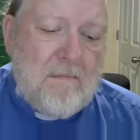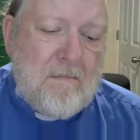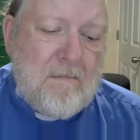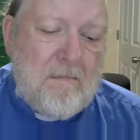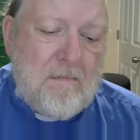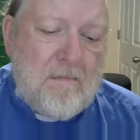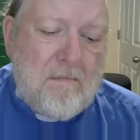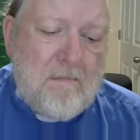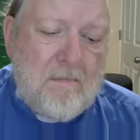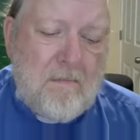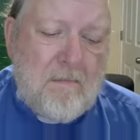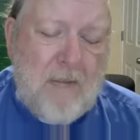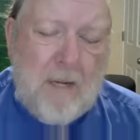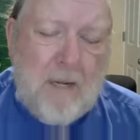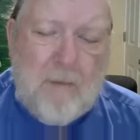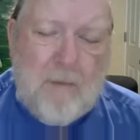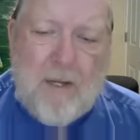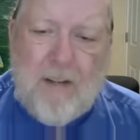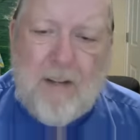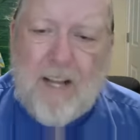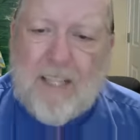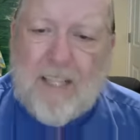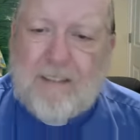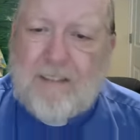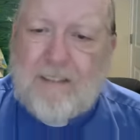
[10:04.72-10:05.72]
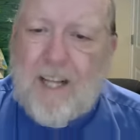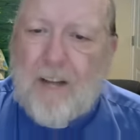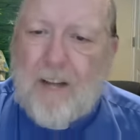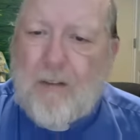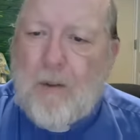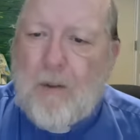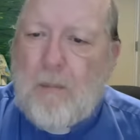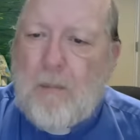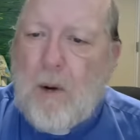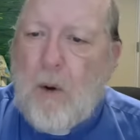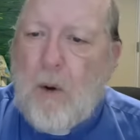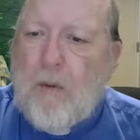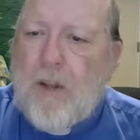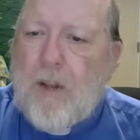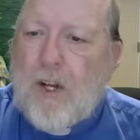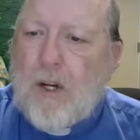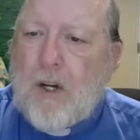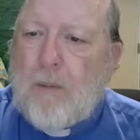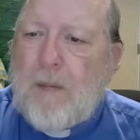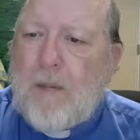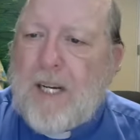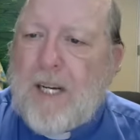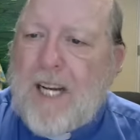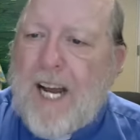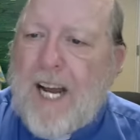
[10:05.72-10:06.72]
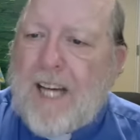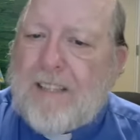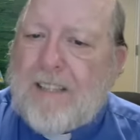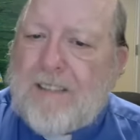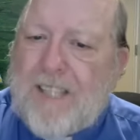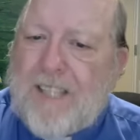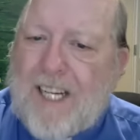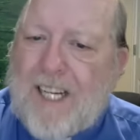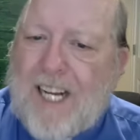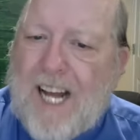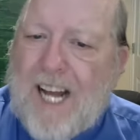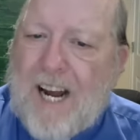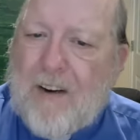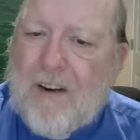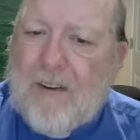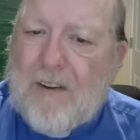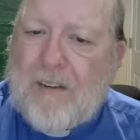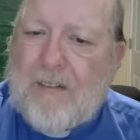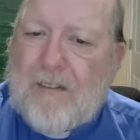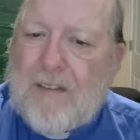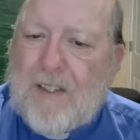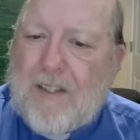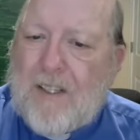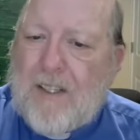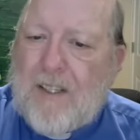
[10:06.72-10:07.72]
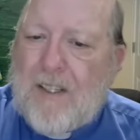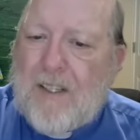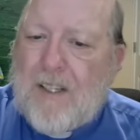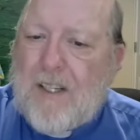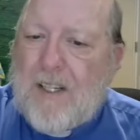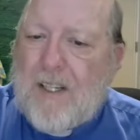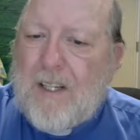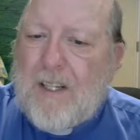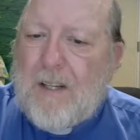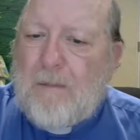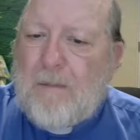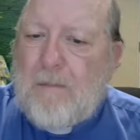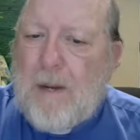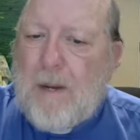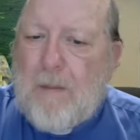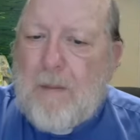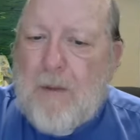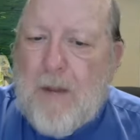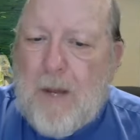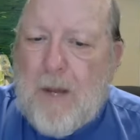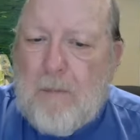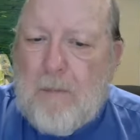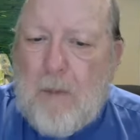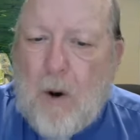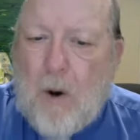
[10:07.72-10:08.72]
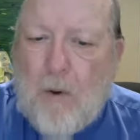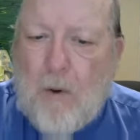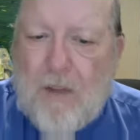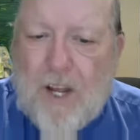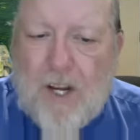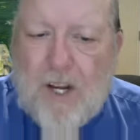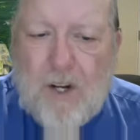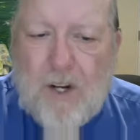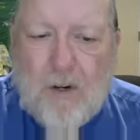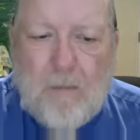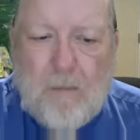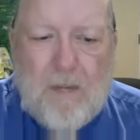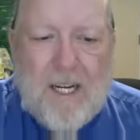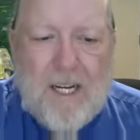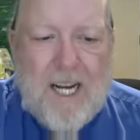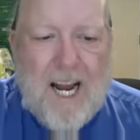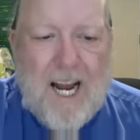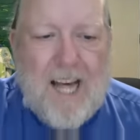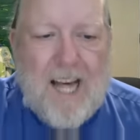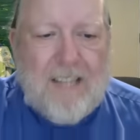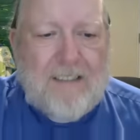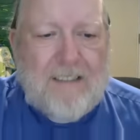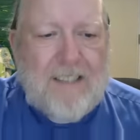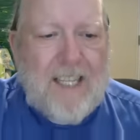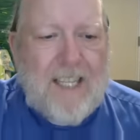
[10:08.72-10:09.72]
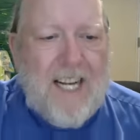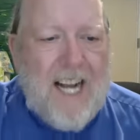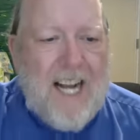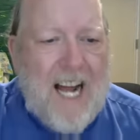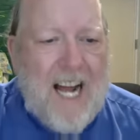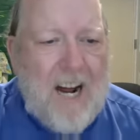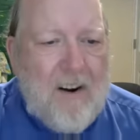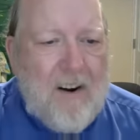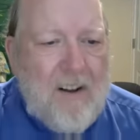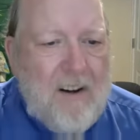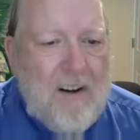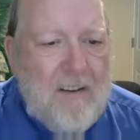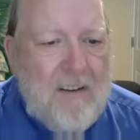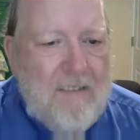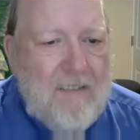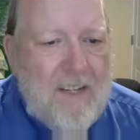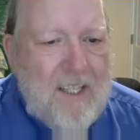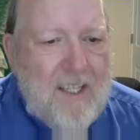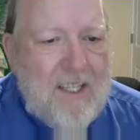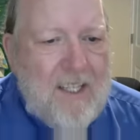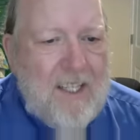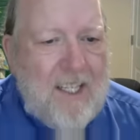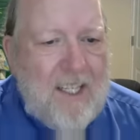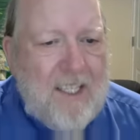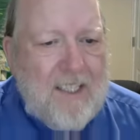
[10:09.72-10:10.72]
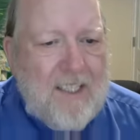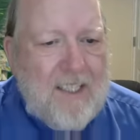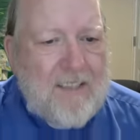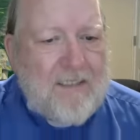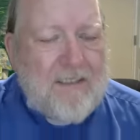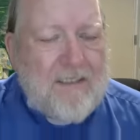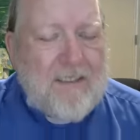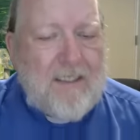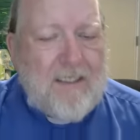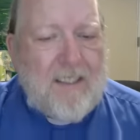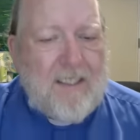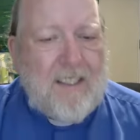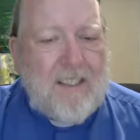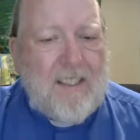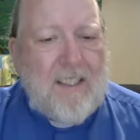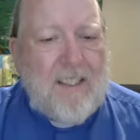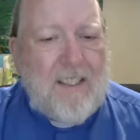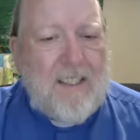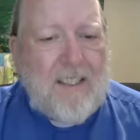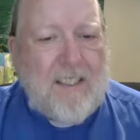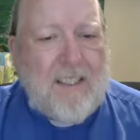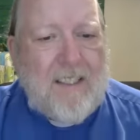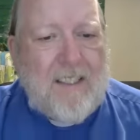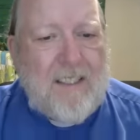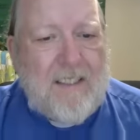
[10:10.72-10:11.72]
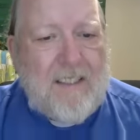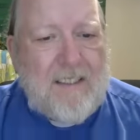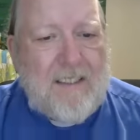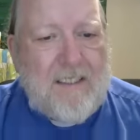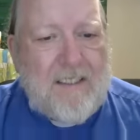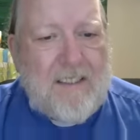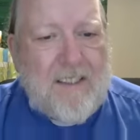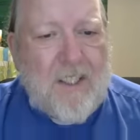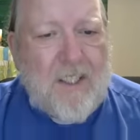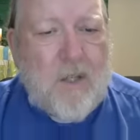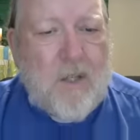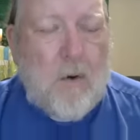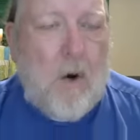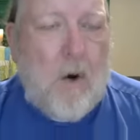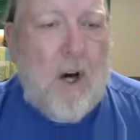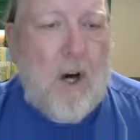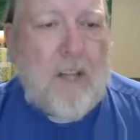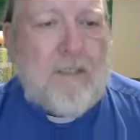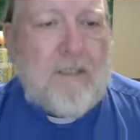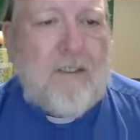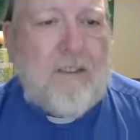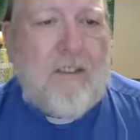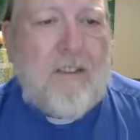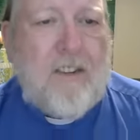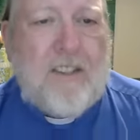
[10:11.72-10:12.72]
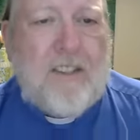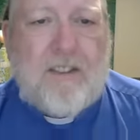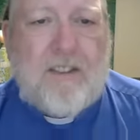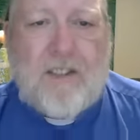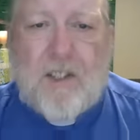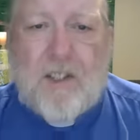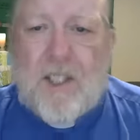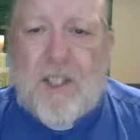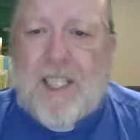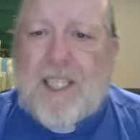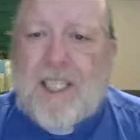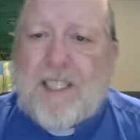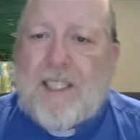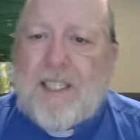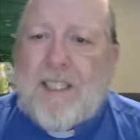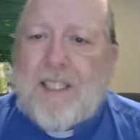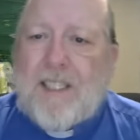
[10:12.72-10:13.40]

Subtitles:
Maybe that's not the boat that you're being asked to get out of. Maybe that boat that you're being asked to get out of is to cross the street